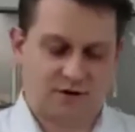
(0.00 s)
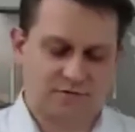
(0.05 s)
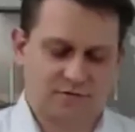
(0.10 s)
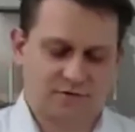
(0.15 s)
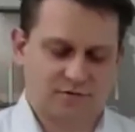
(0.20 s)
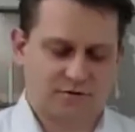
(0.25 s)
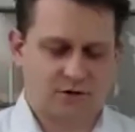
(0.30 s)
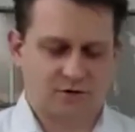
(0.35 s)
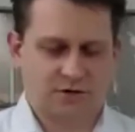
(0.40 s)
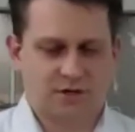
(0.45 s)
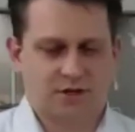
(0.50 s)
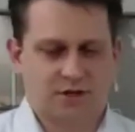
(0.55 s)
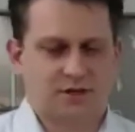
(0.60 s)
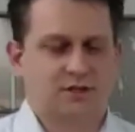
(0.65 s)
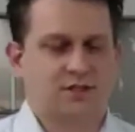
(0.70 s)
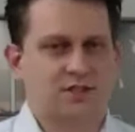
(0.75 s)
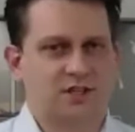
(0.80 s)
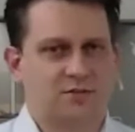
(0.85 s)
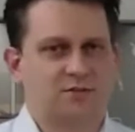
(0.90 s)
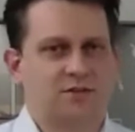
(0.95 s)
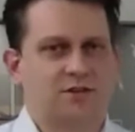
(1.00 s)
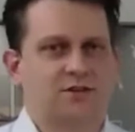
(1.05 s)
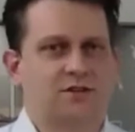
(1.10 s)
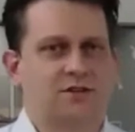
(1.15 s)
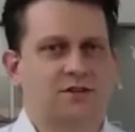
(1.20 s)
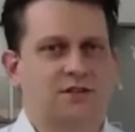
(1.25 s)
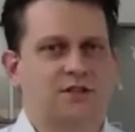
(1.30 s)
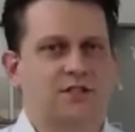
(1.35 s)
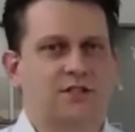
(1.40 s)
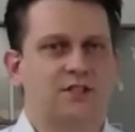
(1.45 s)
of a rotating sample,
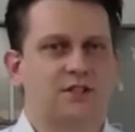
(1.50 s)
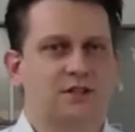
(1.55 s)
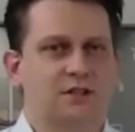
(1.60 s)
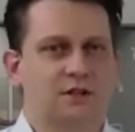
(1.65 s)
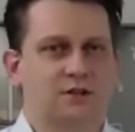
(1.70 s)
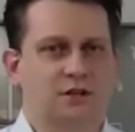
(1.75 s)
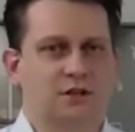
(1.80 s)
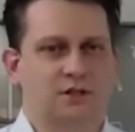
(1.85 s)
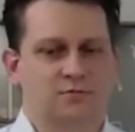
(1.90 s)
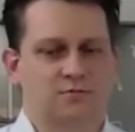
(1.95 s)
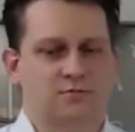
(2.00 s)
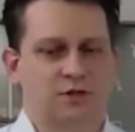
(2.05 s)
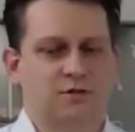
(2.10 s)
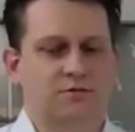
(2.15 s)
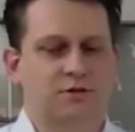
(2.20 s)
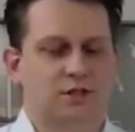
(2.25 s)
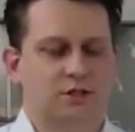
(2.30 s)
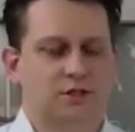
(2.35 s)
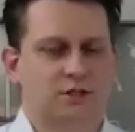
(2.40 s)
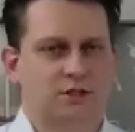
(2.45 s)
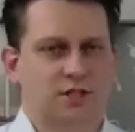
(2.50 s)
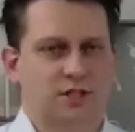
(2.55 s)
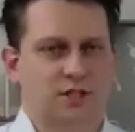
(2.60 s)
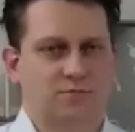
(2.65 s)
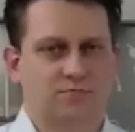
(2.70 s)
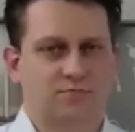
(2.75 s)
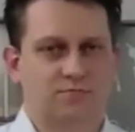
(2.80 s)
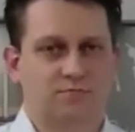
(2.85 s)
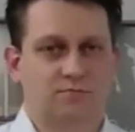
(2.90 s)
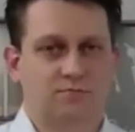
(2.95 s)
it's pretty much the
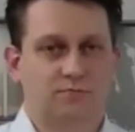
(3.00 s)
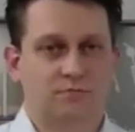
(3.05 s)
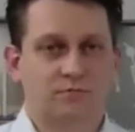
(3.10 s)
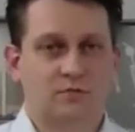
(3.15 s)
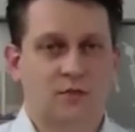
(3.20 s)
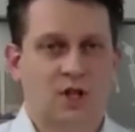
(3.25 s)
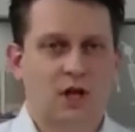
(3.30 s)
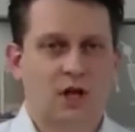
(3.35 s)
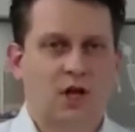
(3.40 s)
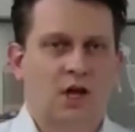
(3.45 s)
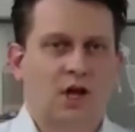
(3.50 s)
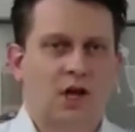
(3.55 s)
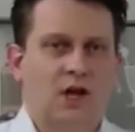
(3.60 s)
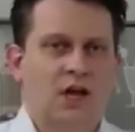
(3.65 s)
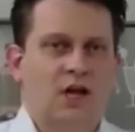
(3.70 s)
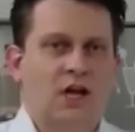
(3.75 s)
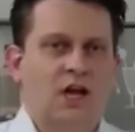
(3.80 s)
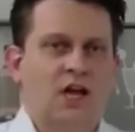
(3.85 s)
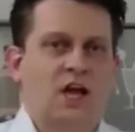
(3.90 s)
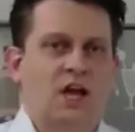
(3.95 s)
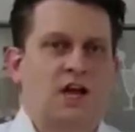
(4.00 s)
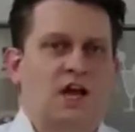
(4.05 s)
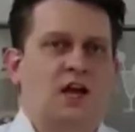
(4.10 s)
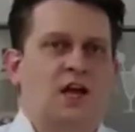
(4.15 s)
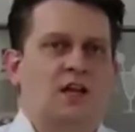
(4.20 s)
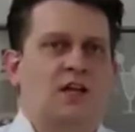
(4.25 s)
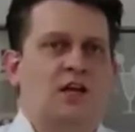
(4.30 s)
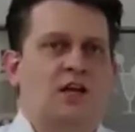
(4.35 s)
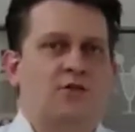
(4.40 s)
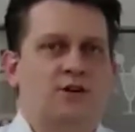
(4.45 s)
same.
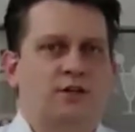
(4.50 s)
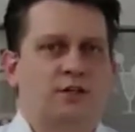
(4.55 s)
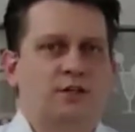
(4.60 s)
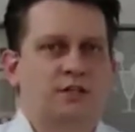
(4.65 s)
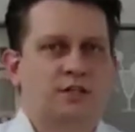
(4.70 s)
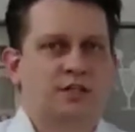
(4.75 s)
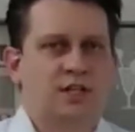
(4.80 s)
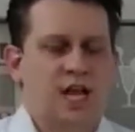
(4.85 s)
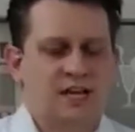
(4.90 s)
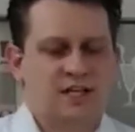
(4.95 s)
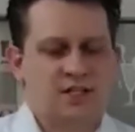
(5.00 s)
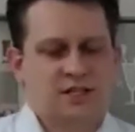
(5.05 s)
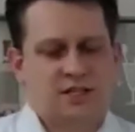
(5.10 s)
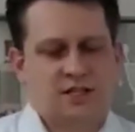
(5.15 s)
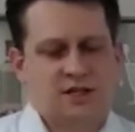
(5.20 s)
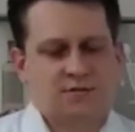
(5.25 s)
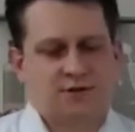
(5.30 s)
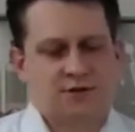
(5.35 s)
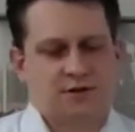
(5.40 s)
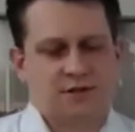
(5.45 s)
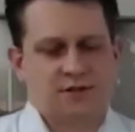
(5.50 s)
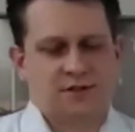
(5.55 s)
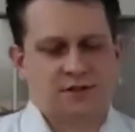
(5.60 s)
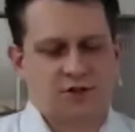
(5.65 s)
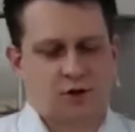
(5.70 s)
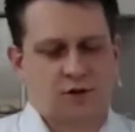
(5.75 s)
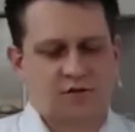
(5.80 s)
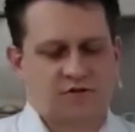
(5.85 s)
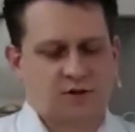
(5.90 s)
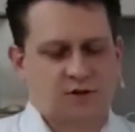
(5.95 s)
And now in the next step, and this
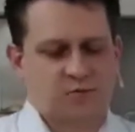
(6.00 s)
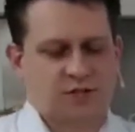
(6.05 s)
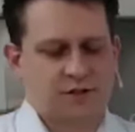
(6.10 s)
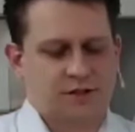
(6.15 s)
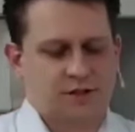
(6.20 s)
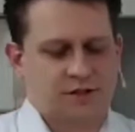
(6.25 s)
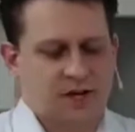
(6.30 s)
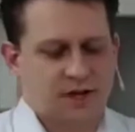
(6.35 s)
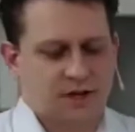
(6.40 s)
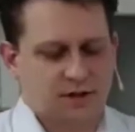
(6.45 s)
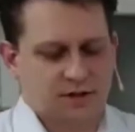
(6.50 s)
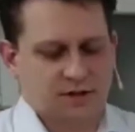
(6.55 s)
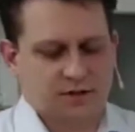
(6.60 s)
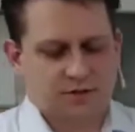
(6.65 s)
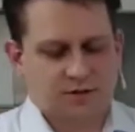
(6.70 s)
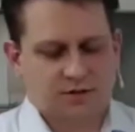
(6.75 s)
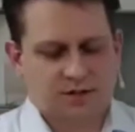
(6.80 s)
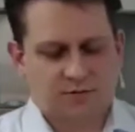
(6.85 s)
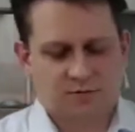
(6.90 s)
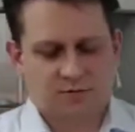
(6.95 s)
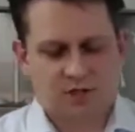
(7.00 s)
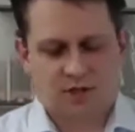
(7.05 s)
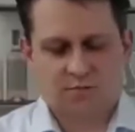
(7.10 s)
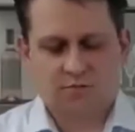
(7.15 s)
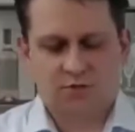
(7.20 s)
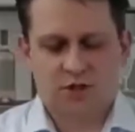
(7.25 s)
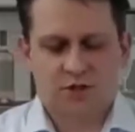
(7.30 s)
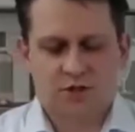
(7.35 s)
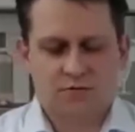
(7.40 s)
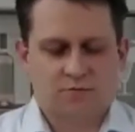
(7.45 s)
is often mistaken, so
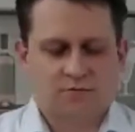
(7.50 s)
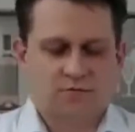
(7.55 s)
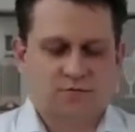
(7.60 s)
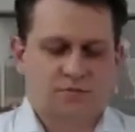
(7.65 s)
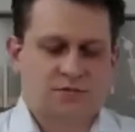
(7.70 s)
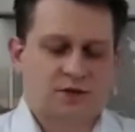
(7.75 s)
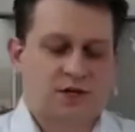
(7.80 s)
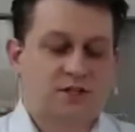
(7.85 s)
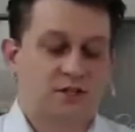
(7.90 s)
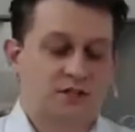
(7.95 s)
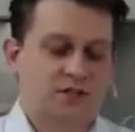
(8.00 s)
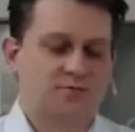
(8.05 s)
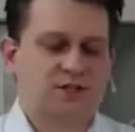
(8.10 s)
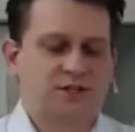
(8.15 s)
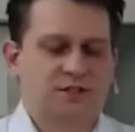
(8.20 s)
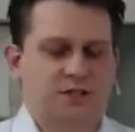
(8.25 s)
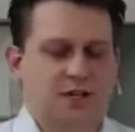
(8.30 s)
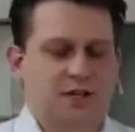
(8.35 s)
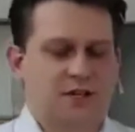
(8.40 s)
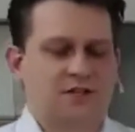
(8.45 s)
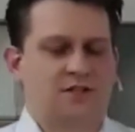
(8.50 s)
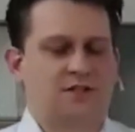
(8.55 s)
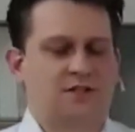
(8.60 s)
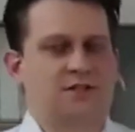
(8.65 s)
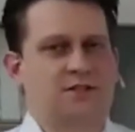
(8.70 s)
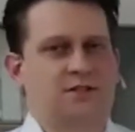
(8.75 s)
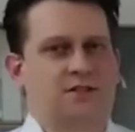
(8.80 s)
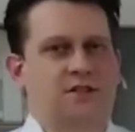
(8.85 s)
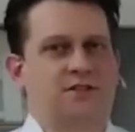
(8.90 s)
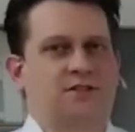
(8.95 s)
sometimes customers ask
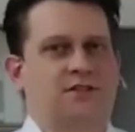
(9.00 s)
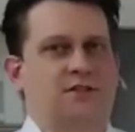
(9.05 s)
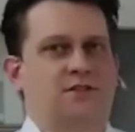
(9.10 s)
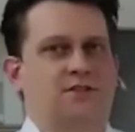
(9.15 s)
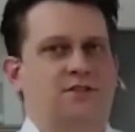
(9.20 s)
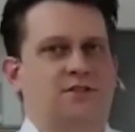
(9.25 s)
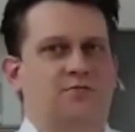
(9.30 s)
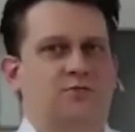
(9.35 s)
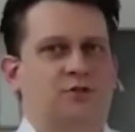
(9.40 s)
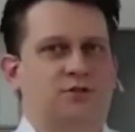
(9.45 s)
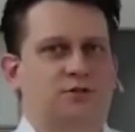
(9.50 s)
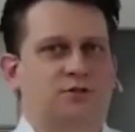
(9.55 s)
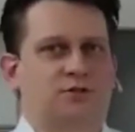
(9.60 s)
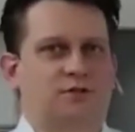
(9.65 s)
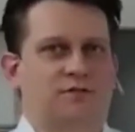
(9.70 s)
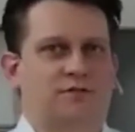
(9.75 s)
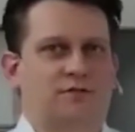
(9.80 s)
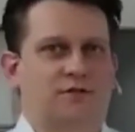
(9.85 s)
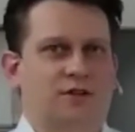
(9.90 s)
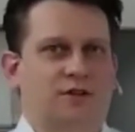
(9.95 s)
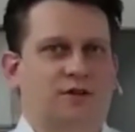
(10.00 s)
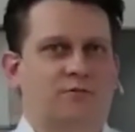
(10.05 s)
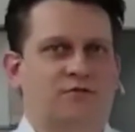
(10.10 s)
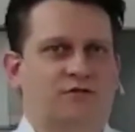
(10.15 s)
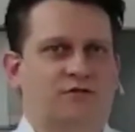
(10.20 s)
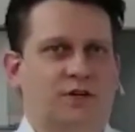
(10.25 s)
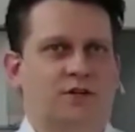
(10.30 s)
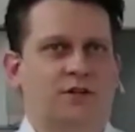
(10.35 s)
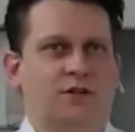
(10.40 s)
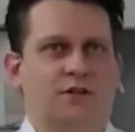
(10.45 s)
us, and they seem to be
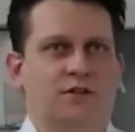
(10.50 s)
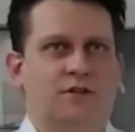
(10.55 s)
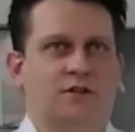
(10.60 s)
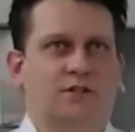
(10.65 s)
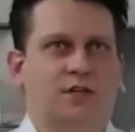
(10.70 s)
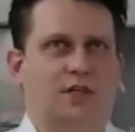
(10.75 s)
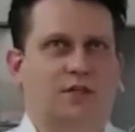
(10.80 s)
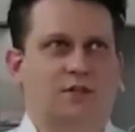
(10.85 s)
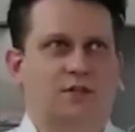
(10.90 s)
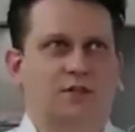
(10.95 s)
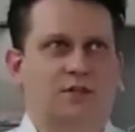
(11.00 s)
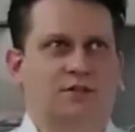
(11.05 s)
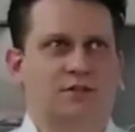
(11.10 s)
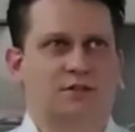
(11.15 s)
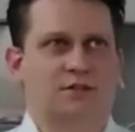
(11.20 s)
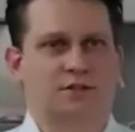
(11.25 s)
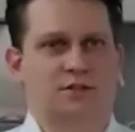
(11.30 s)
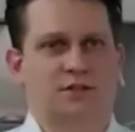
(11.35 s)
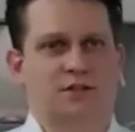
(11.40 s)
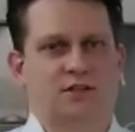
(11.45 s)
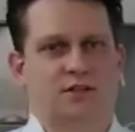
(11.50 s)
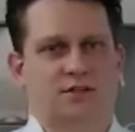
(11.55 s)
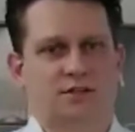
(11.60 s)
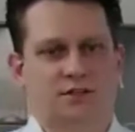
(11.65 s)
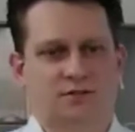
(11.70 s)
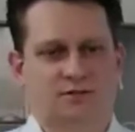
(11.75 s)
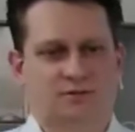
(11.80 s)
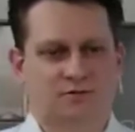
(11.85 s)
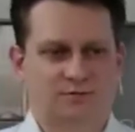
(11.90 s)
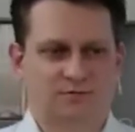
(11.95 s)
thinking that a
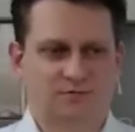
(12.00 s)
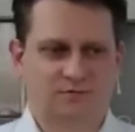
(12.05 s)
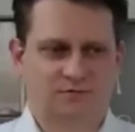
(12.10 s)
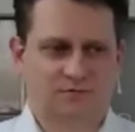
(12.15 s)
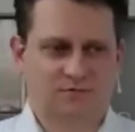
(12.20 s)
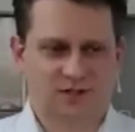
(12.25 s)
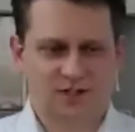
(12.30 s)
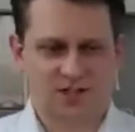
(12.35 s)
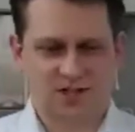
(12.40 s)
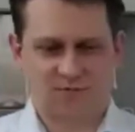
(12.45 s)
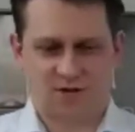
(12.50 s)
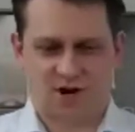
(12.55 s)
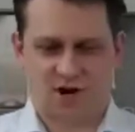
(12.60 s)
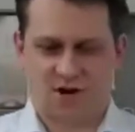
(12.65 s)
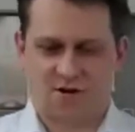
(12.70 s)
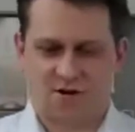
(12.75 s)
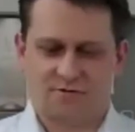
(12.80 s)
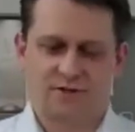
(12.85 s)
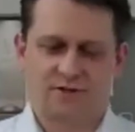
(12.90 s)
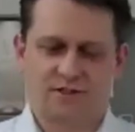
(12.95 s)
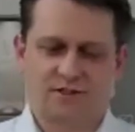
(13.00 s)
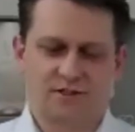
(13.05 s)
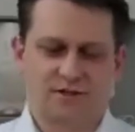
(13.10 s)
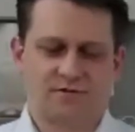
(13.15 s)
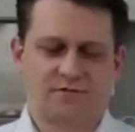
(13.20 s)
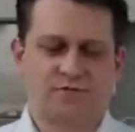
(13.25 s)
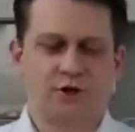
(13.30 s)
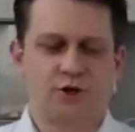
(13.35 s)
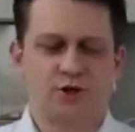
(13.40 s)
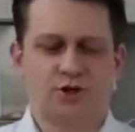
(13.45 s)
CT somehow
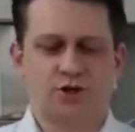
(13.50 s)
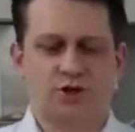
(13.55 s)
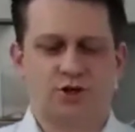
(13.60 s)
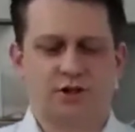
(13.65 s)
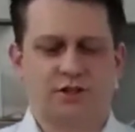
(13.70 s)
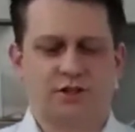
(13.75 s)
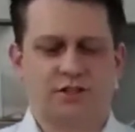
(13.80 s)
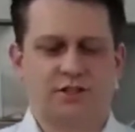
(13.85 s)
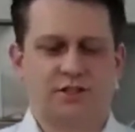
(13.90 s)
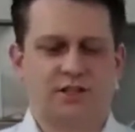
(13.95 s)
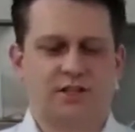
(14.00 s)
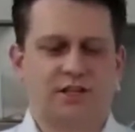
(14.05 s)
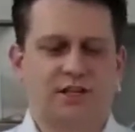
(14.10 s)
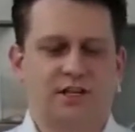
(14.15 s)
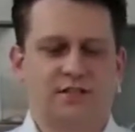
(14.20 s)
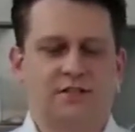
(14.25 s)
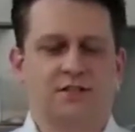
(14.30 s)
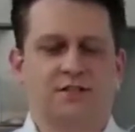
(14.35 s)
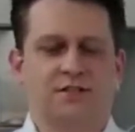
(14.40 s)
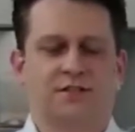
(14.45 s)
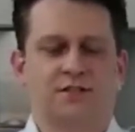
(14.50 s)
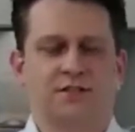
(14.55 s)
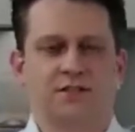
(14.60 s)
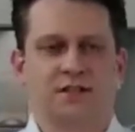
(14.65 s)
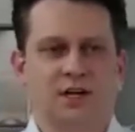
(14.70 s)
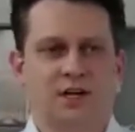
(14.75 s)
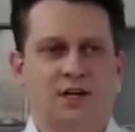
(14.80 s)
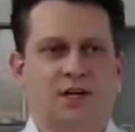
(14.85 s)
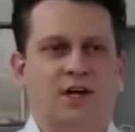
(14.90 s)
virtually slices